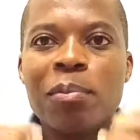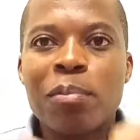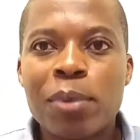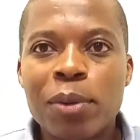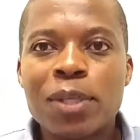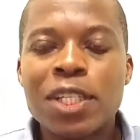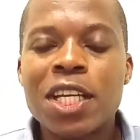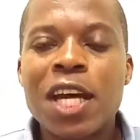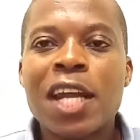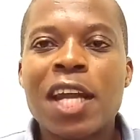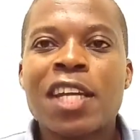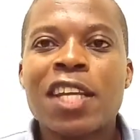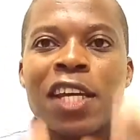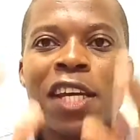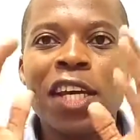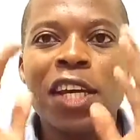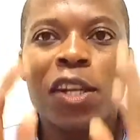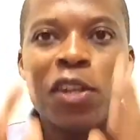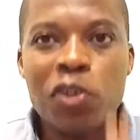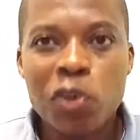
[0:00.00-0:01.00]
important
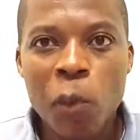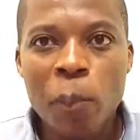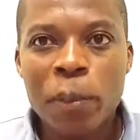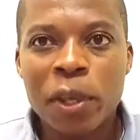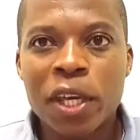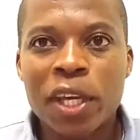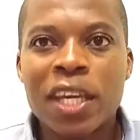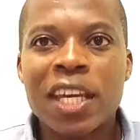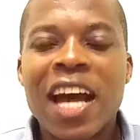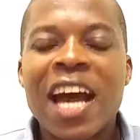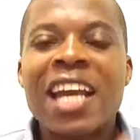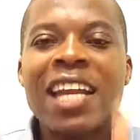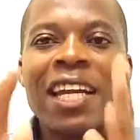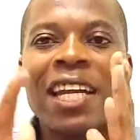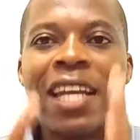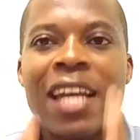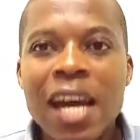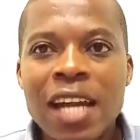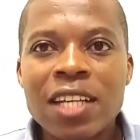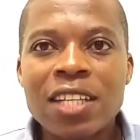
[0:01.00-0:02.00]
topic,
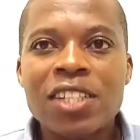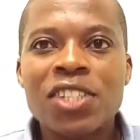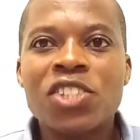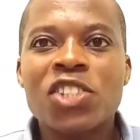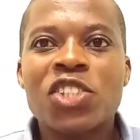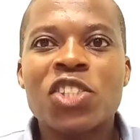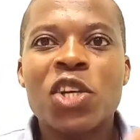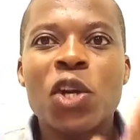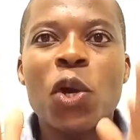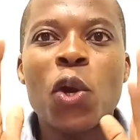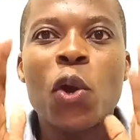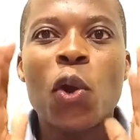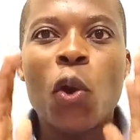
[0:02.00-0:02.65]
and that is